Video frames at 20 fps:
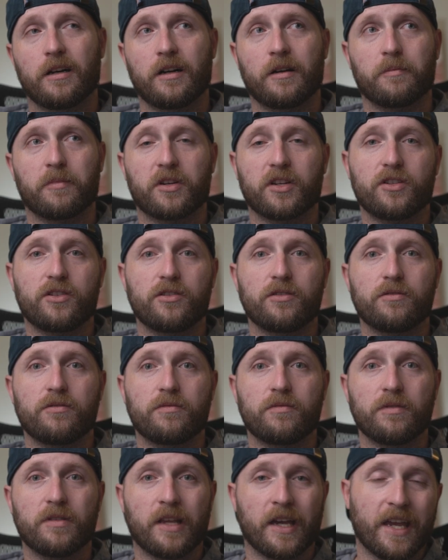Could
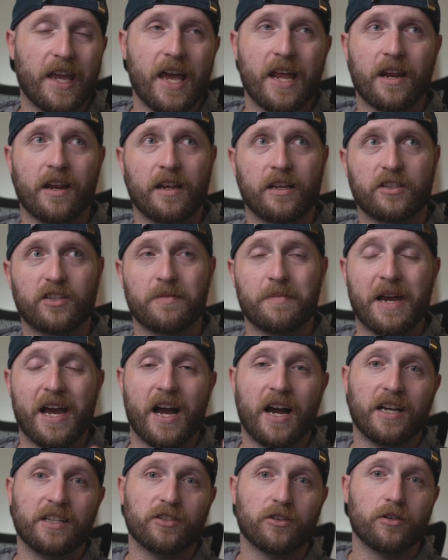you like edit it so my
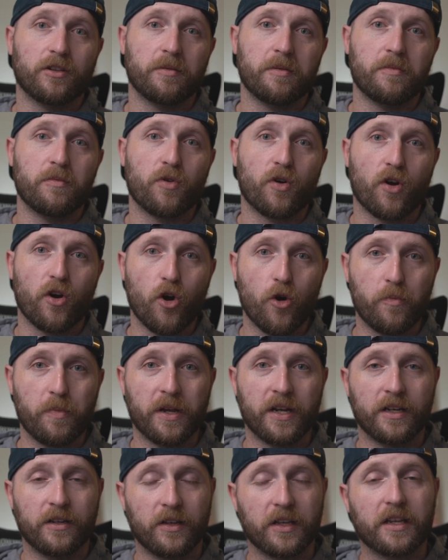eyes are a little bit more open?